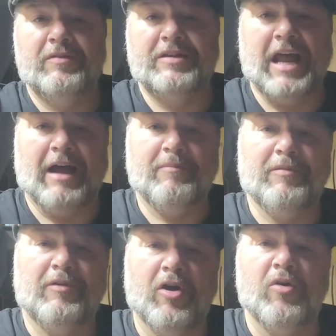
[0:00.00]

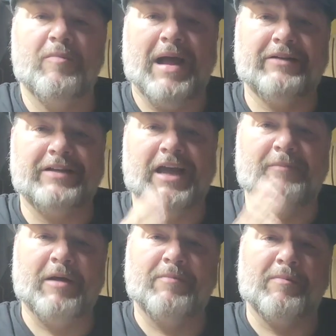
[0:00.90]
Tap, lower bout,
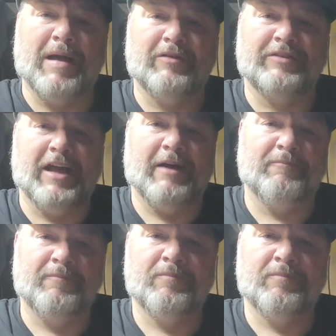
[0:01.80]
tap, upper bout, tap.